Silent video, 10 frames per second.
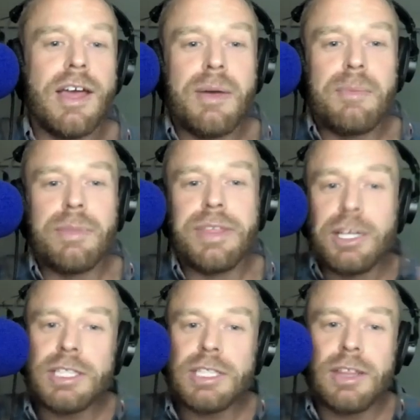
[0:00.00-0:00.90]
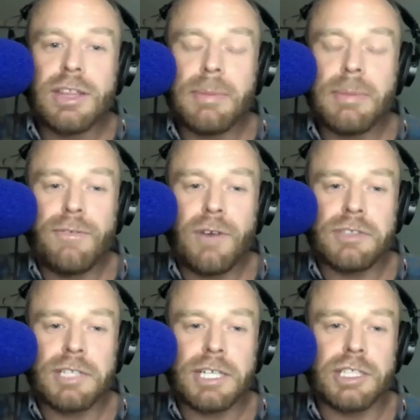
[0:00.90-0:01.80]
But the interesting thing about the
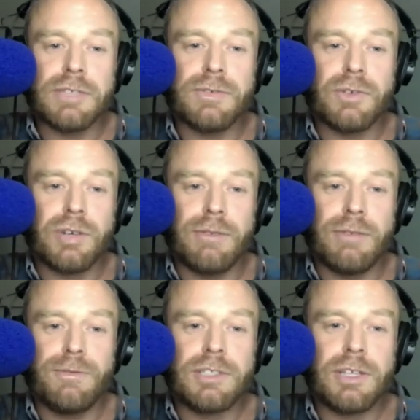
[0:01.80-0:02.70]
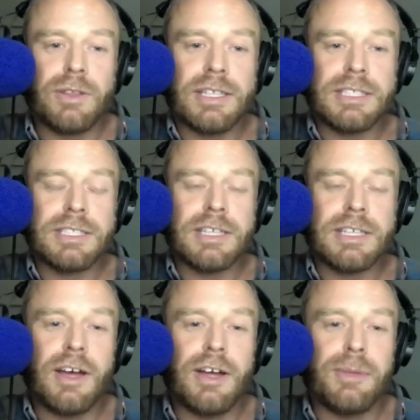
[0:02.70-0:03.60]
5 stages of grief, so there's
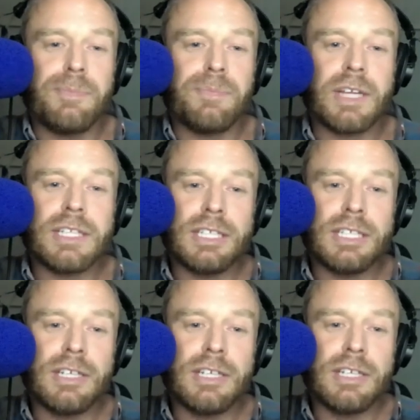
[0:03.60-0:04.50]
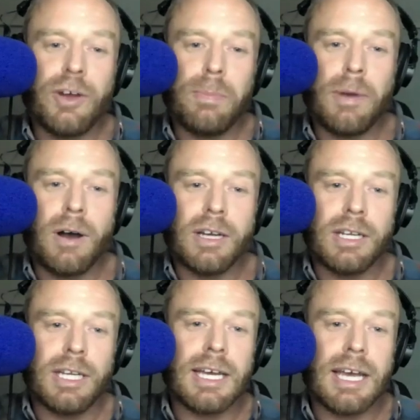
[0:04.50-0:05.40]
denial,
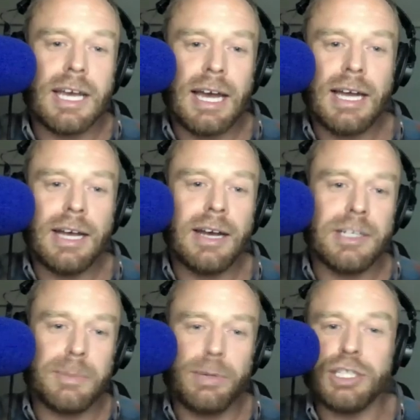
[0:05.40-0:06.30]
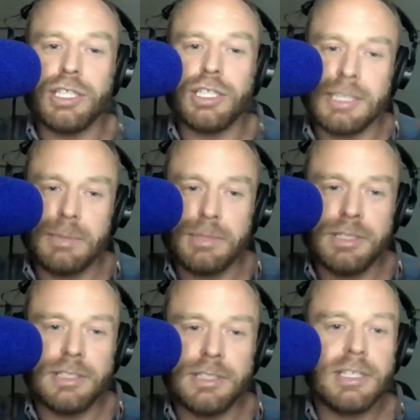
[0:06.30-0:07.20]
bargaining, anger, depression,
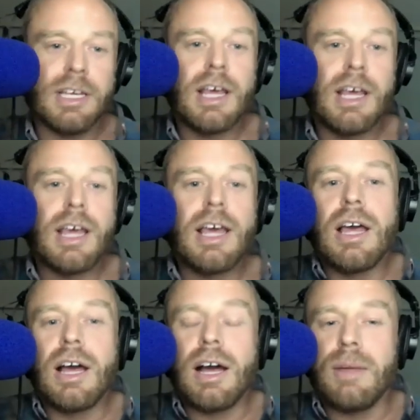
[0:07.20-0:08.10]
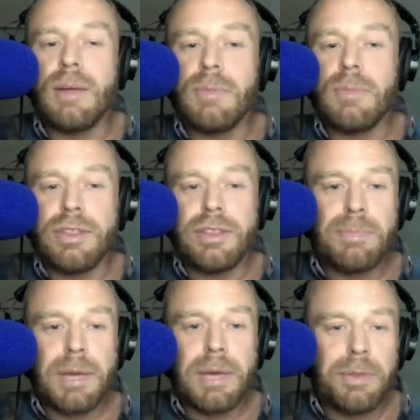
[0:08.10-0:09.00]
acceptance.
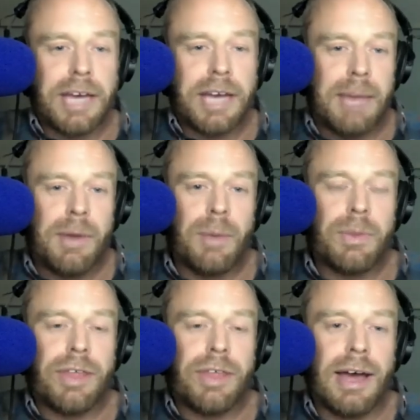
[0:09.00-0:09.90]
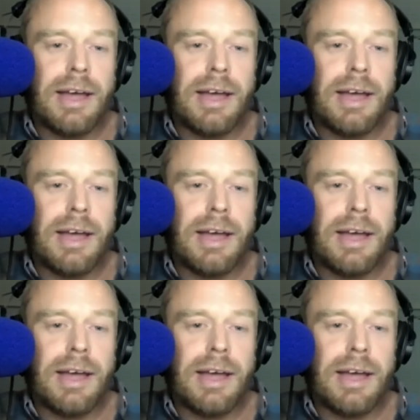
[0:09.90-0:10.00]
The people that came up with that,